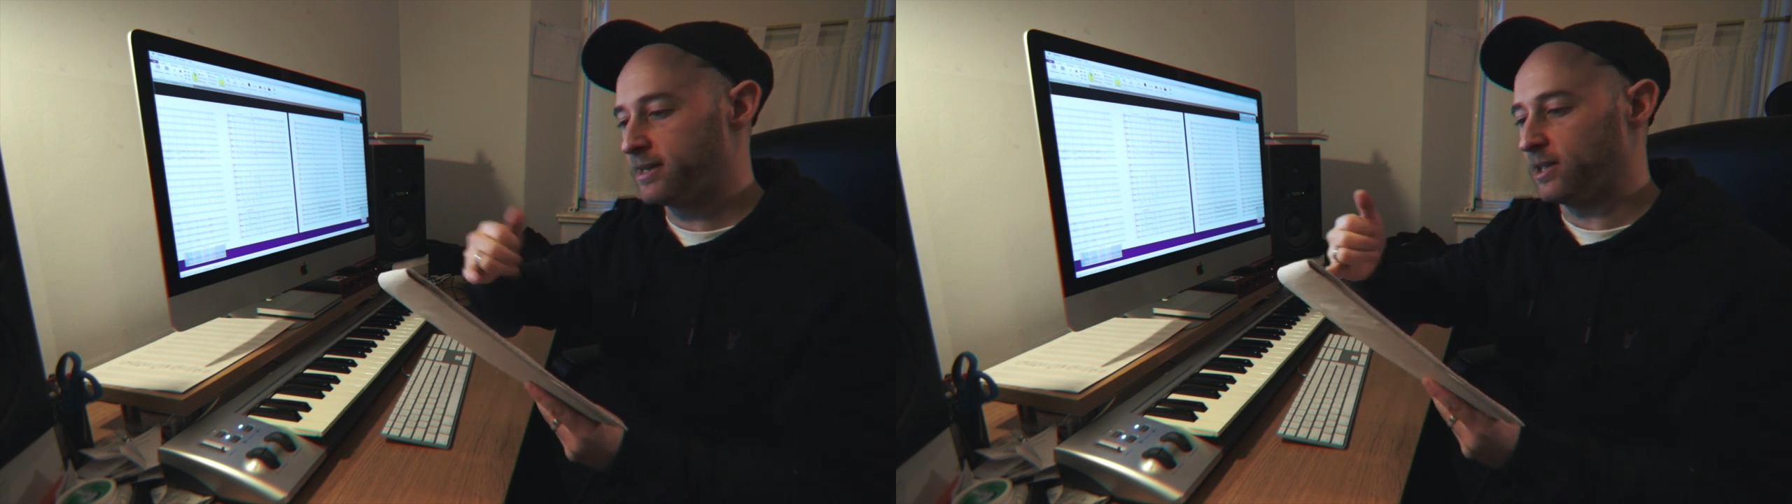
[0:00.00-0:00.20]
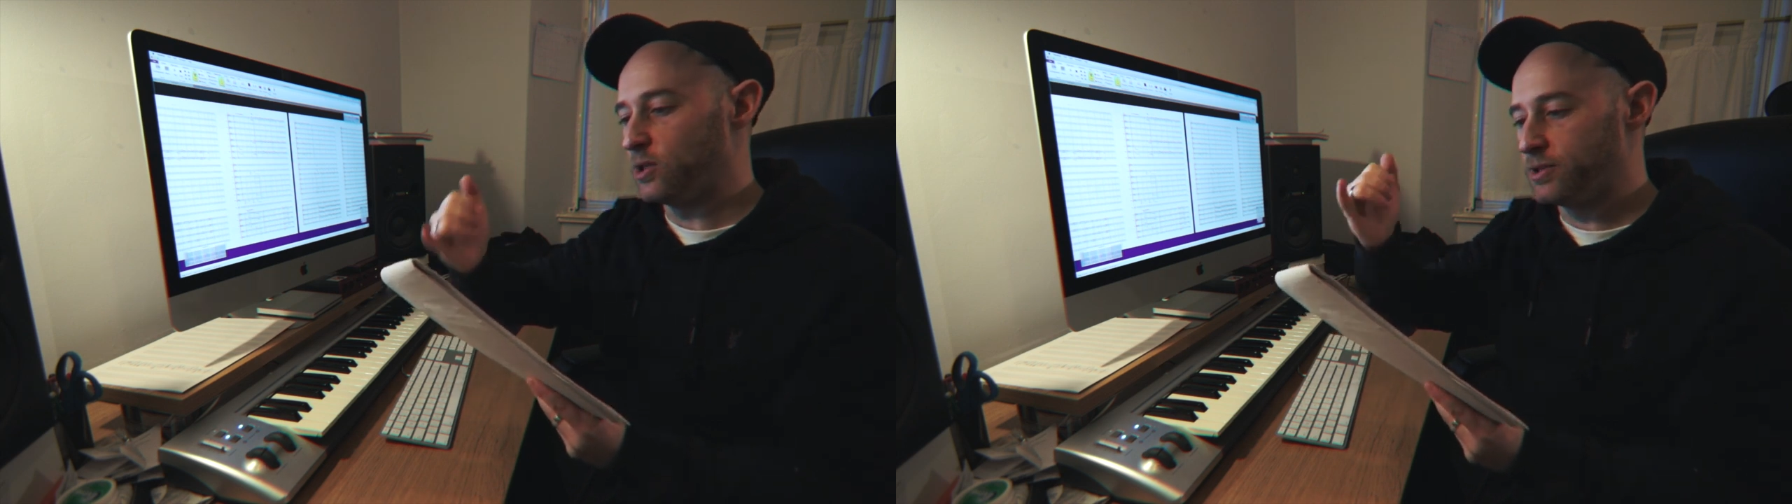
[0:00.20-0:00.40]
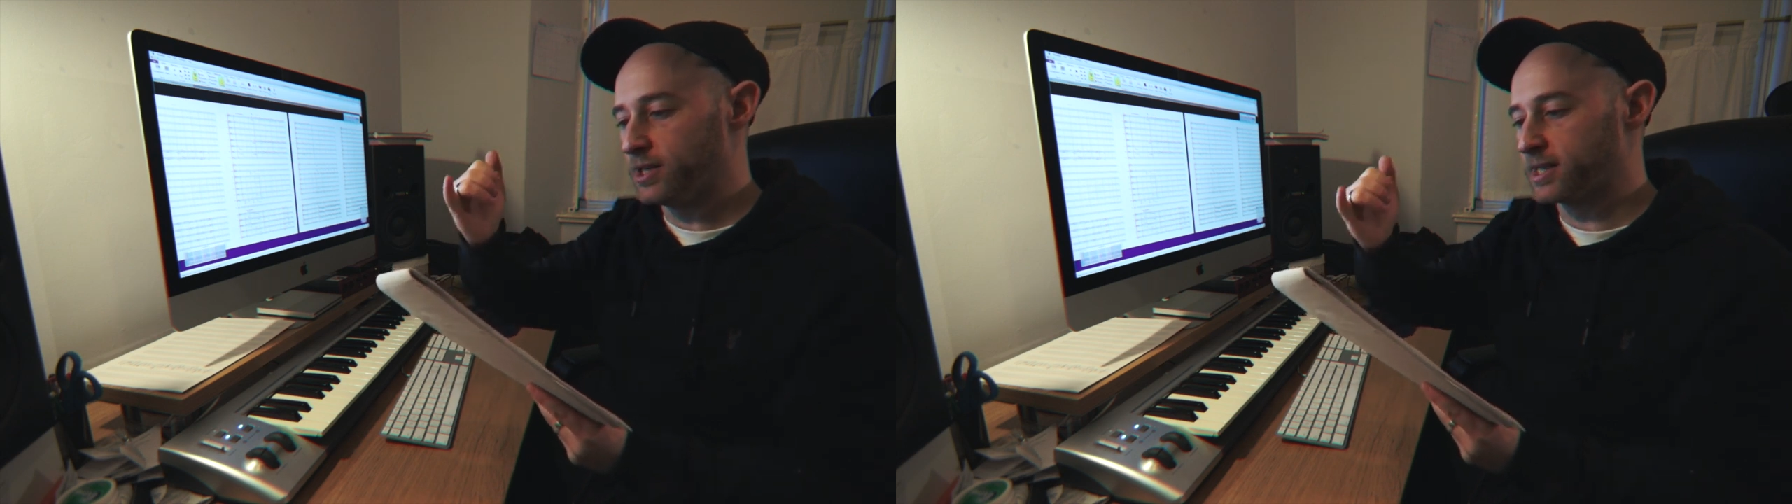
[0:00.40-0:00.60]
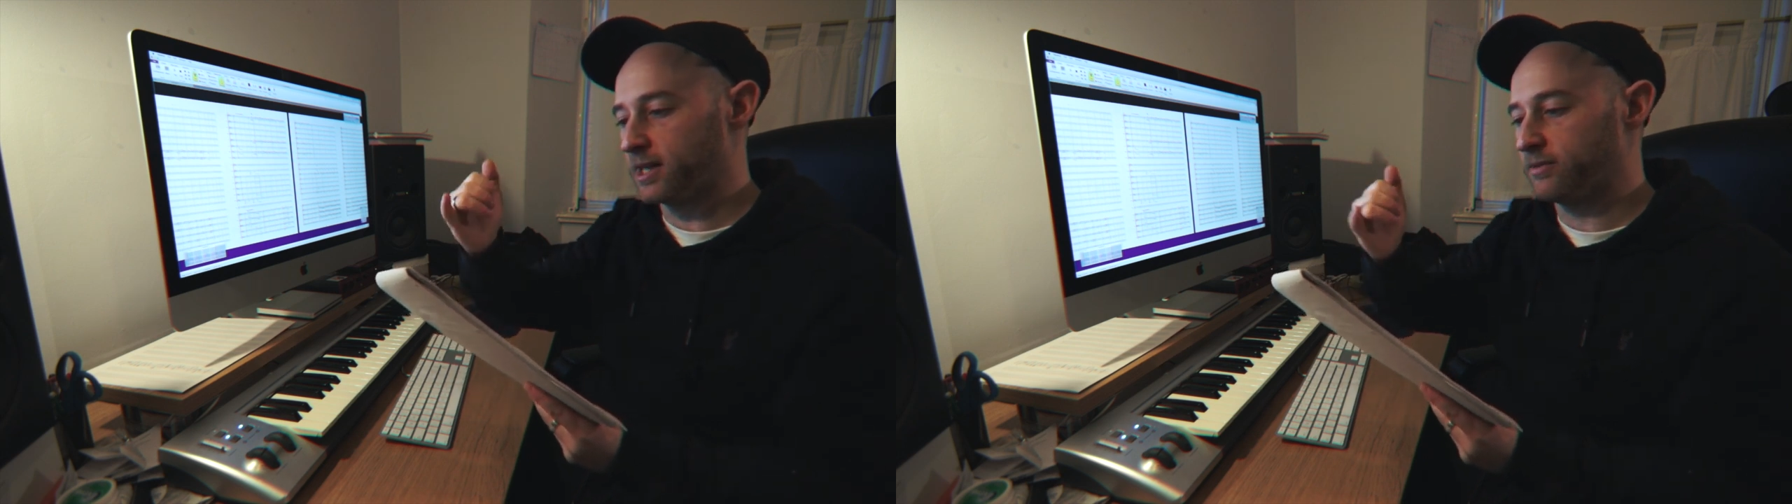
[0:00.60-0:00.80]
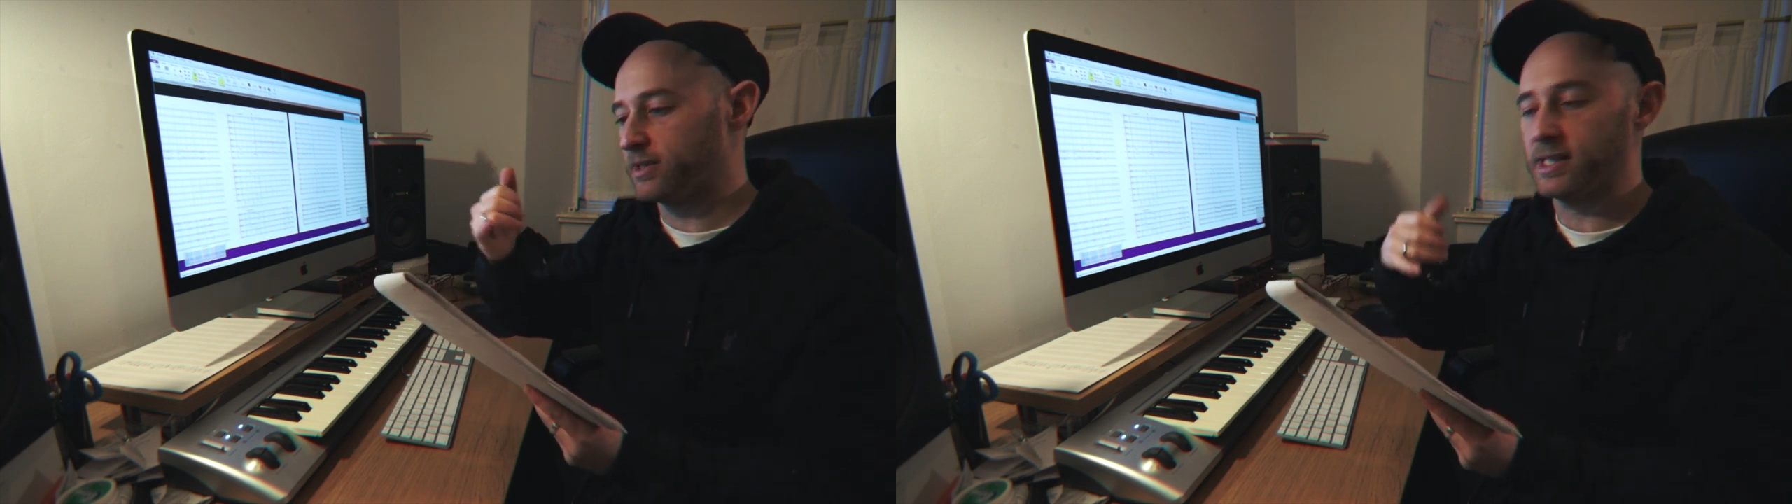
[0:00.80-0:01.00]
Lose
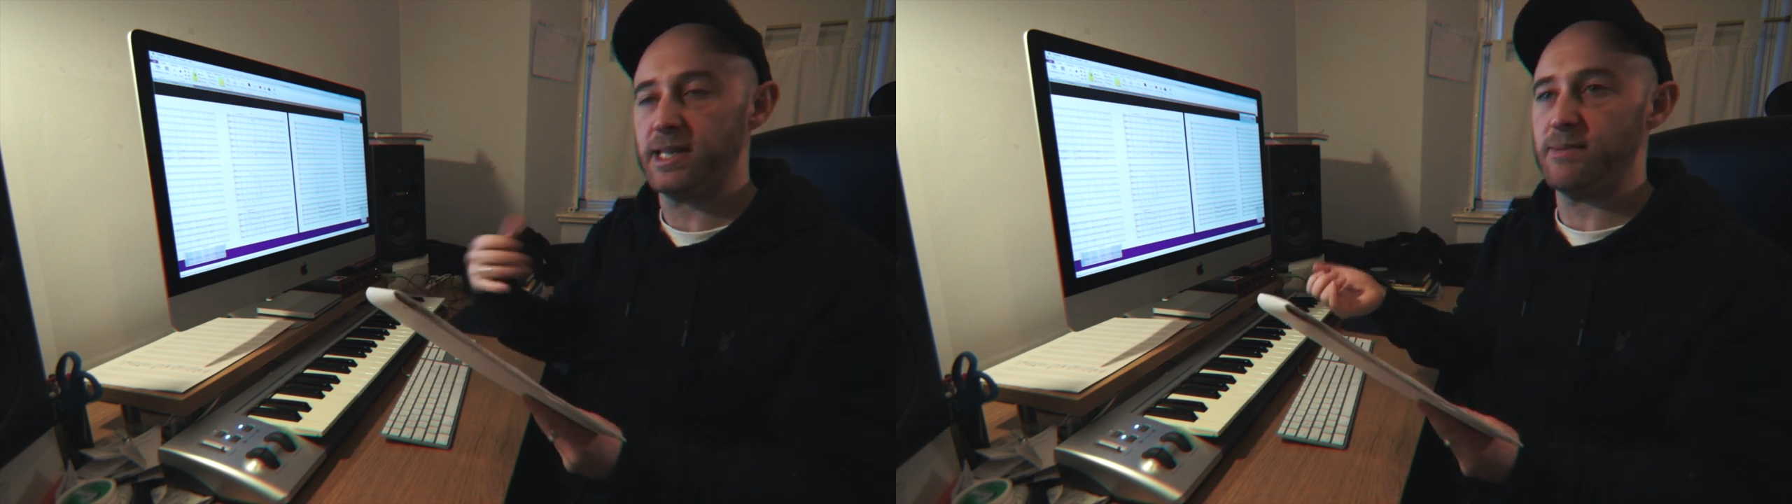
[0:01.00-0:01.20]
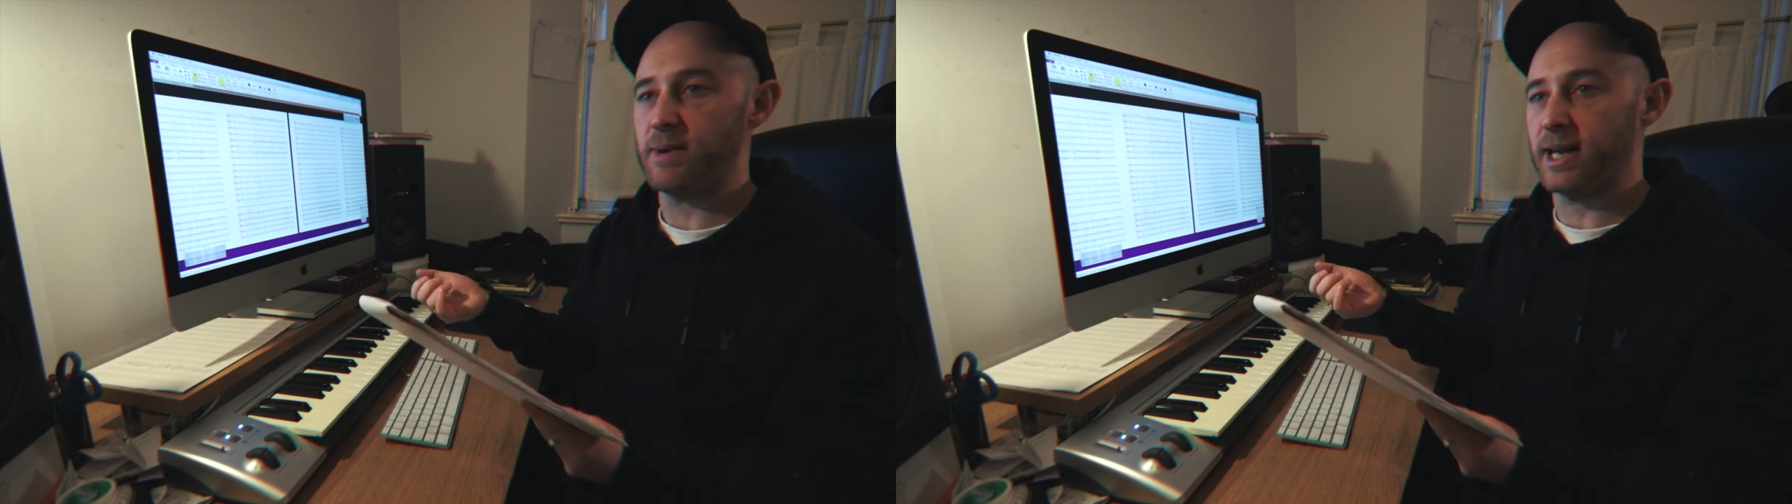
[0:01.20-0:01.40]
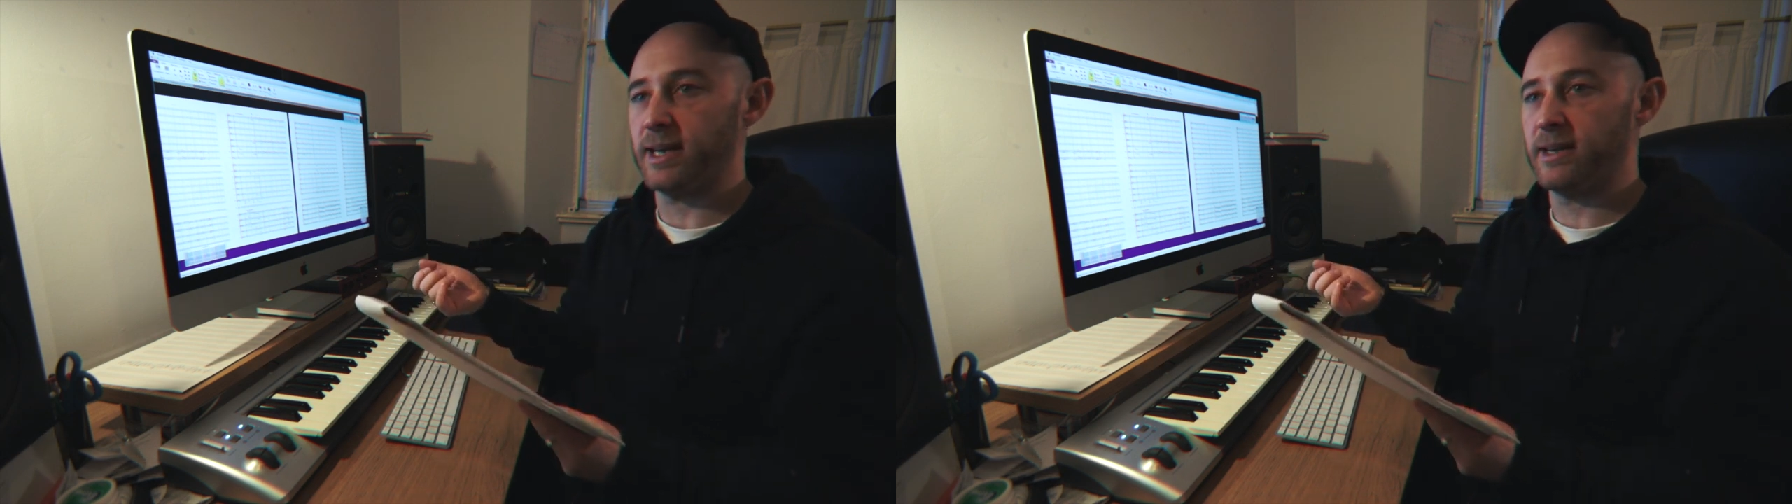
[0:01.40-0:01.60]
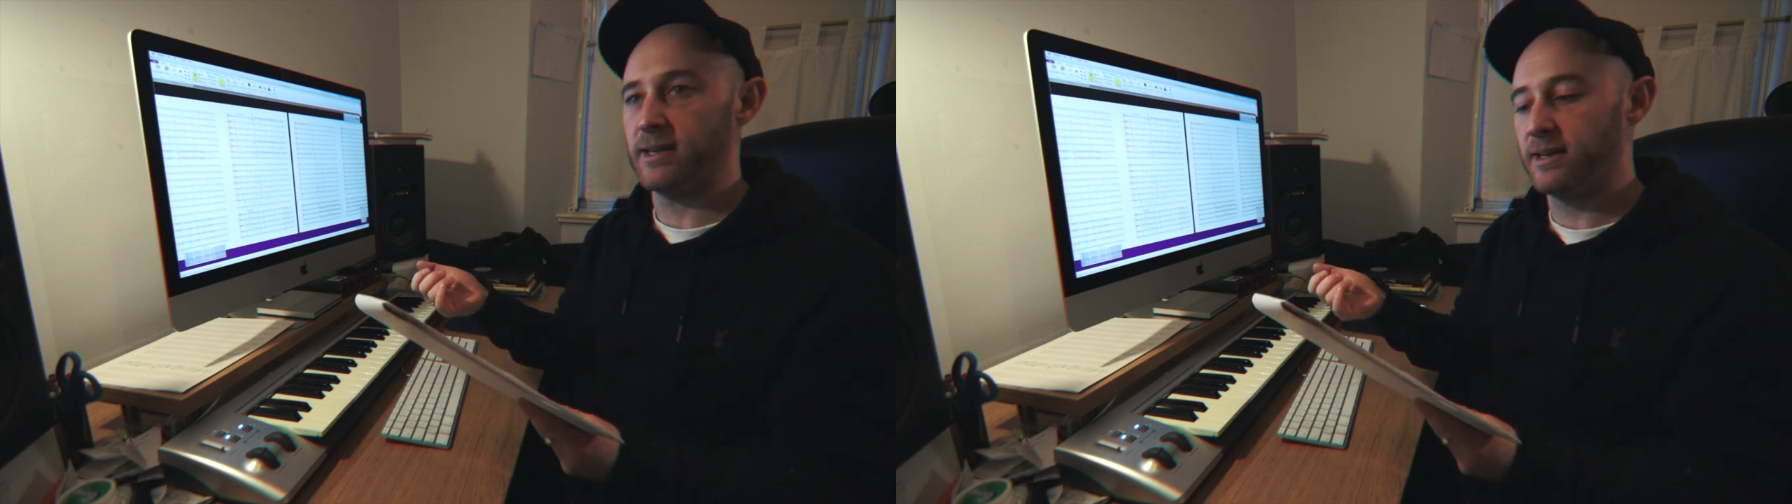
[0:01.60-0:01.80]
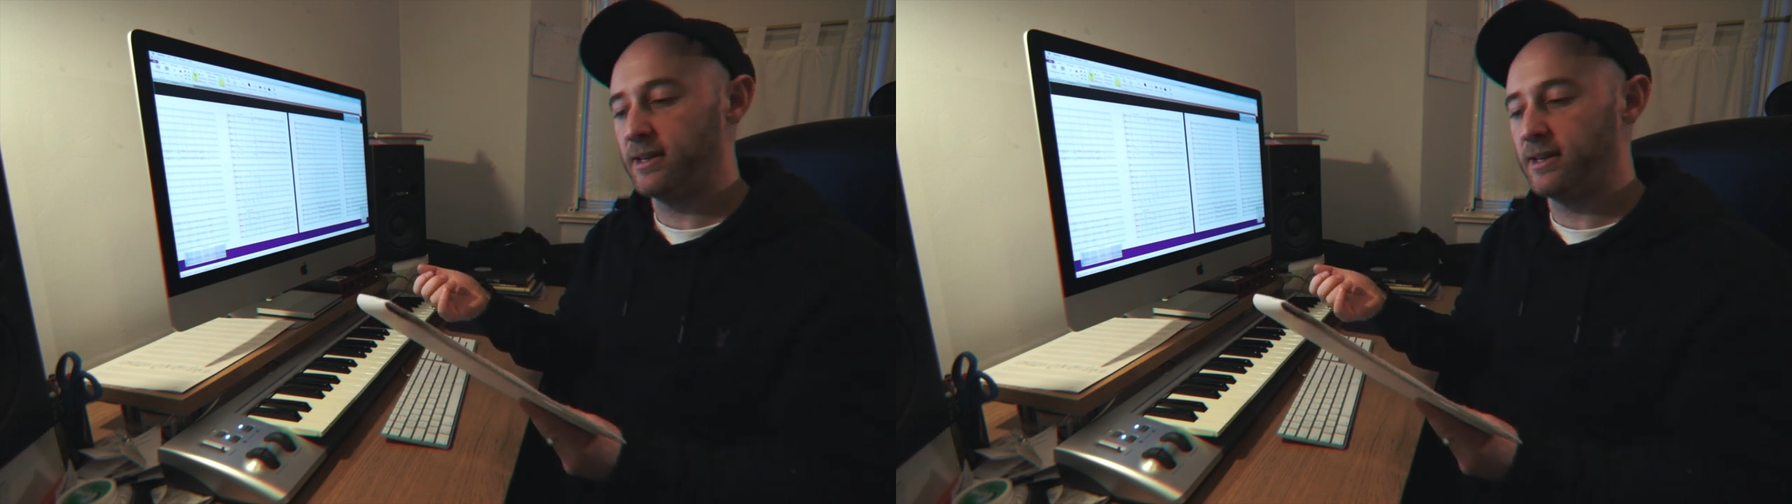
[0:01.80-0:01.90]
Yourself is in E minor